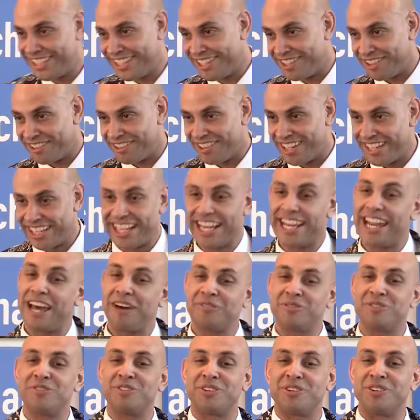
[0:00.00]
all right, and
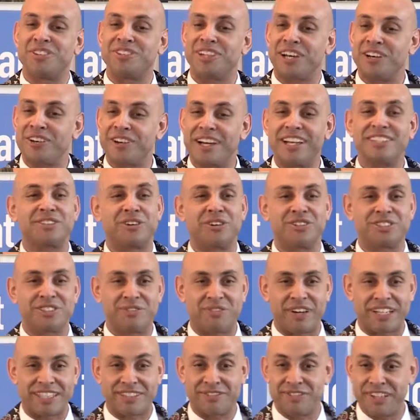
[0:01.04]
help them do so as cost
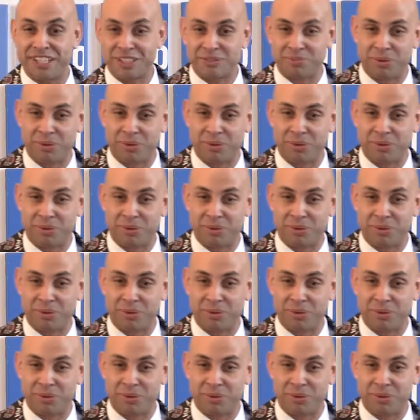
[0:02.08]
effectively as